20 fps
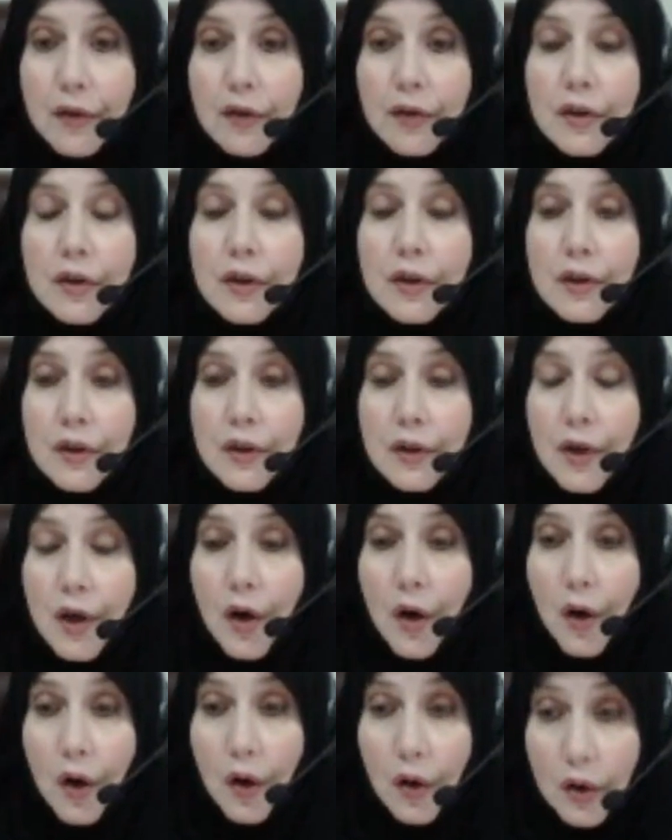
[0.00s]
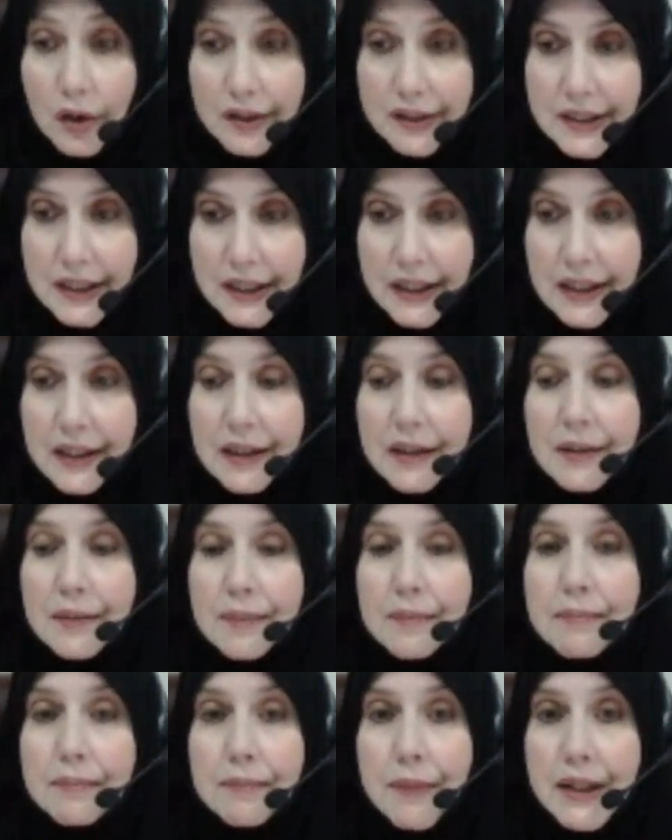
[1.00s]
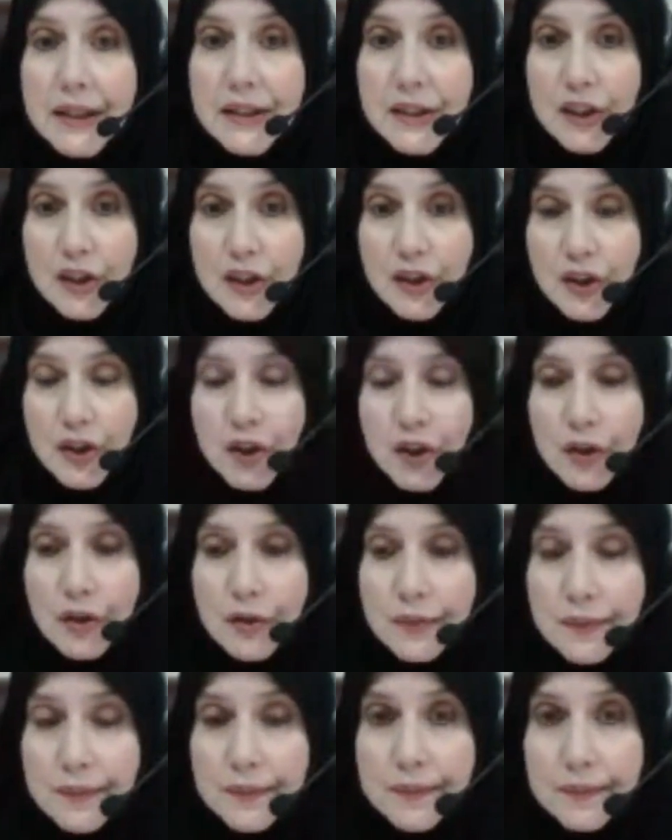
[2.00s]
brother. Ukhti, my sister.